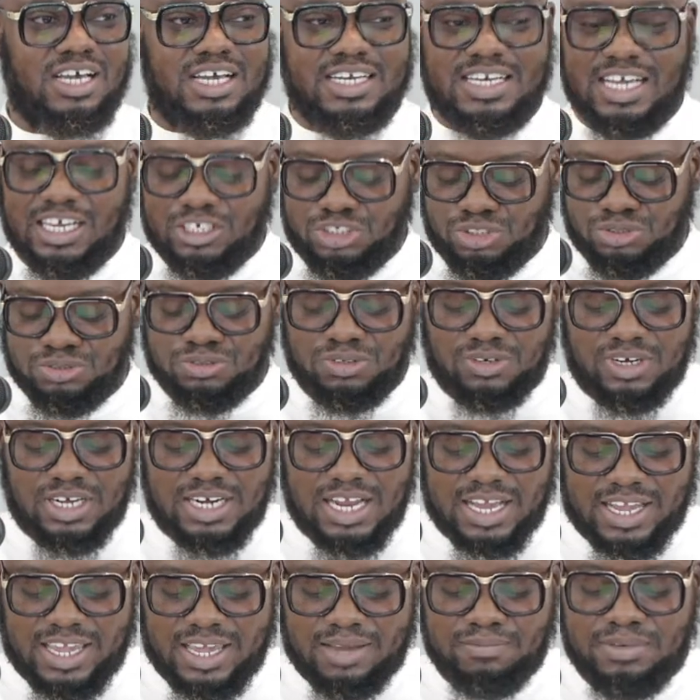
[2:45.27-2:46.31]
And that surah
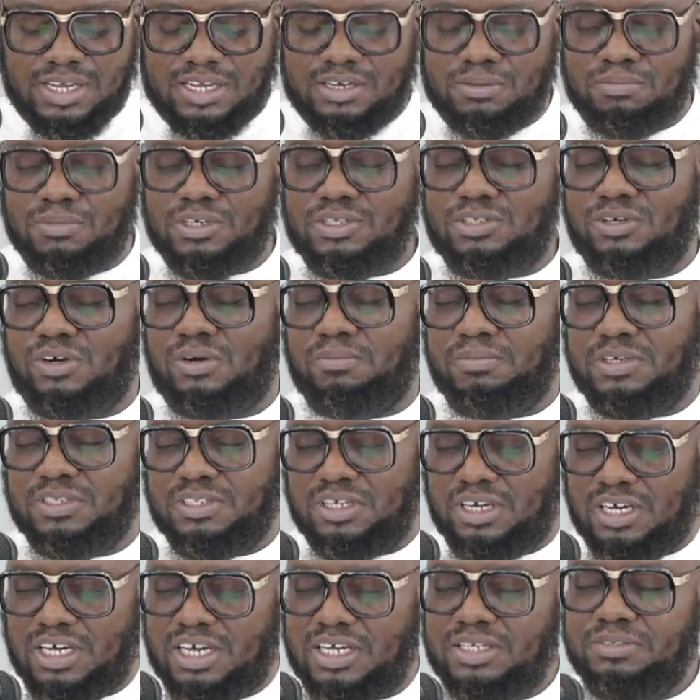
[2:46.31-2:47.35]
that came down the month of
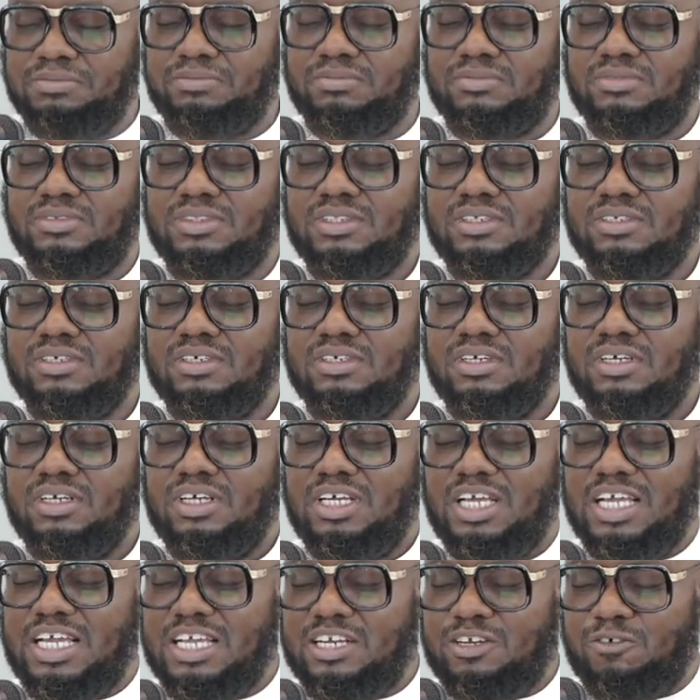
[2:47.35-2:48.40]
Ramadan
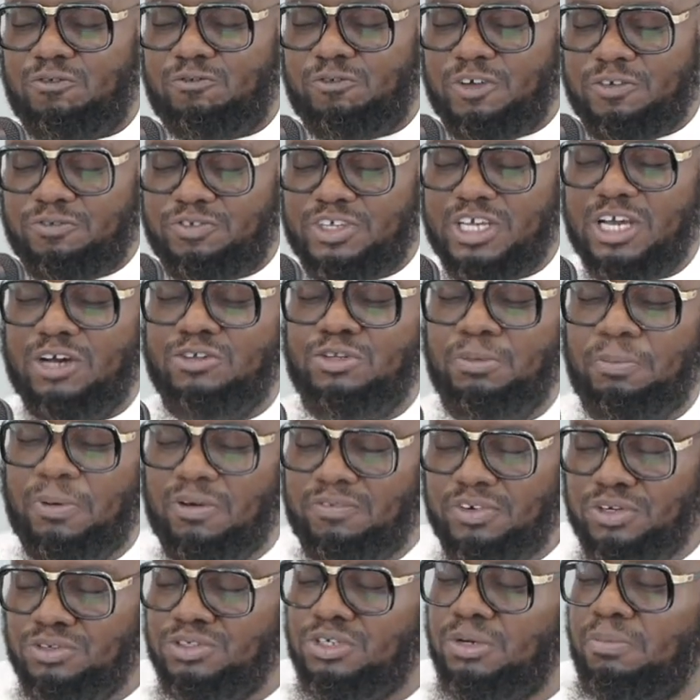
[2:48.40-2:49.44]
in the fifth year of the
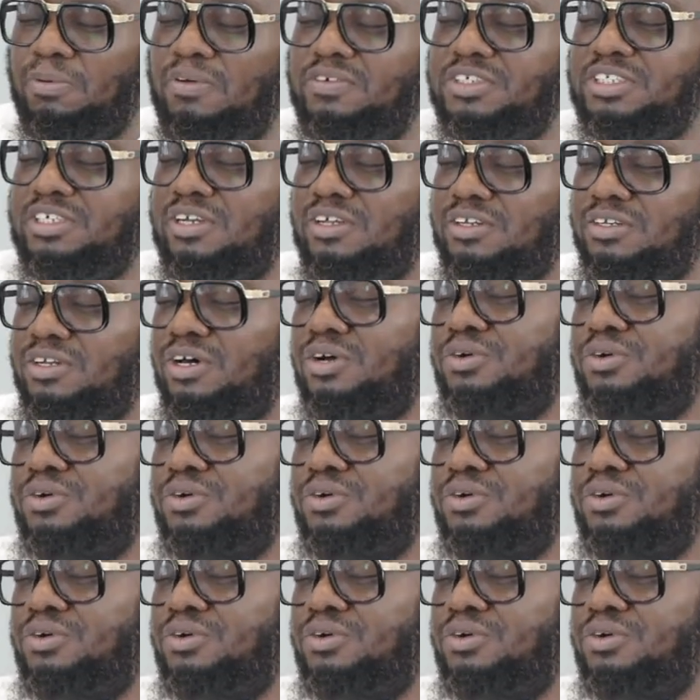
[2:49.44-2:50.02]
Prophet, of the Prophet was Surah